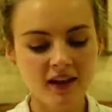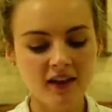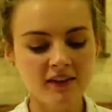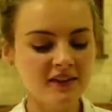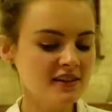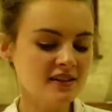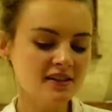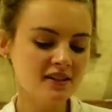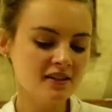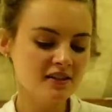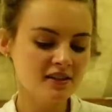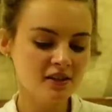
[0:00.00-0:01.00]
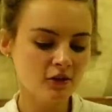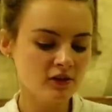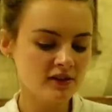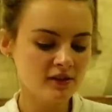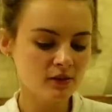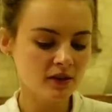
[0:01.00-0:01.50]
And this is just the
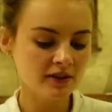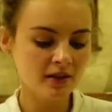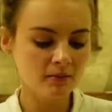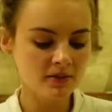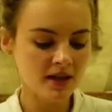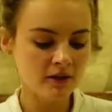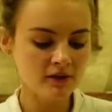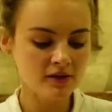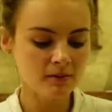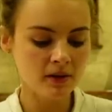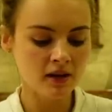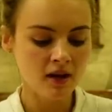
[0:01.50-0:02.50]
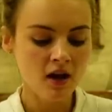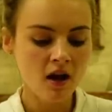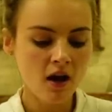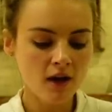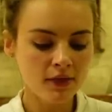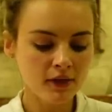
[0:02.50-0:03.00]
crystal that jumped out at me.
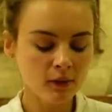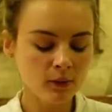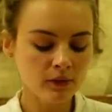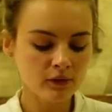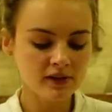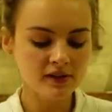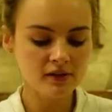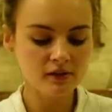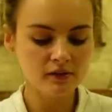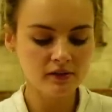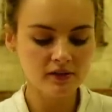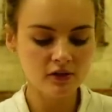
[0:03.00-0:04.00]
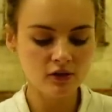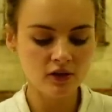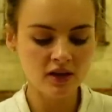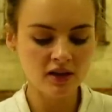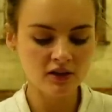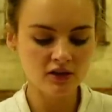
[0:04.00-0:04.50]
I think with crystals, you
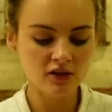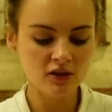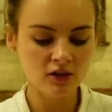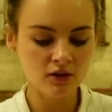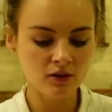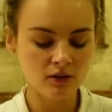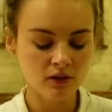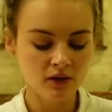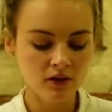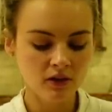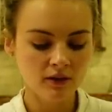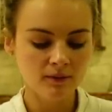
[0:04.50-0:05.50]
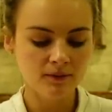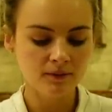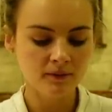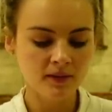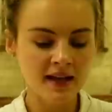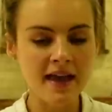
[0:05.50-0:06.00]
need to
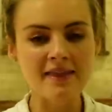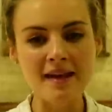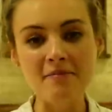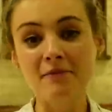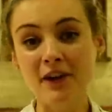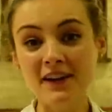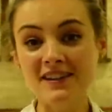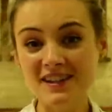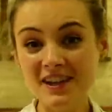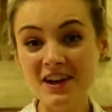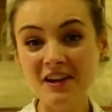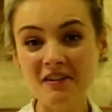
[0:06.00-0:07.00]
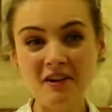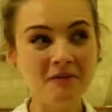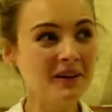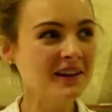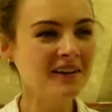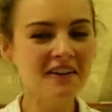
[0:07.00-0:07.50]
let them find you. Oh
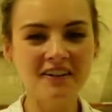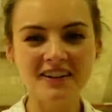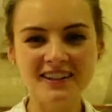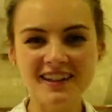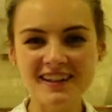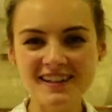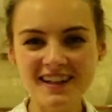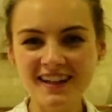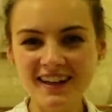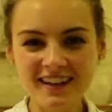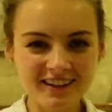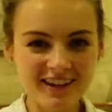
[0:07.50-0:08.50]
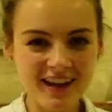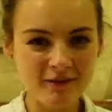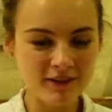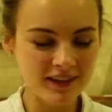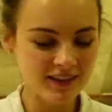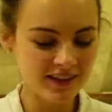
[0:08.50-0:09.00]
my gosh, it's like literally
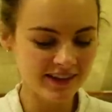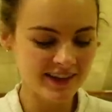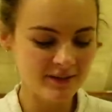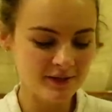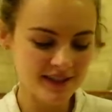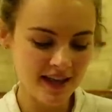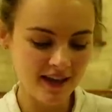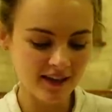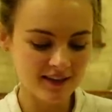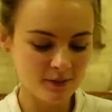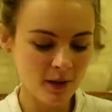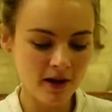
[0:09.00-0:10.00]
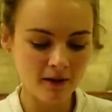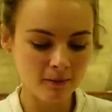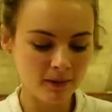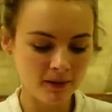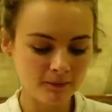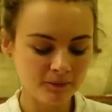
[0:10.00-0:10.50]
everything that she was saying as well,
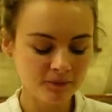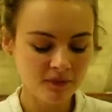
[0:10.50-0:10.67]
but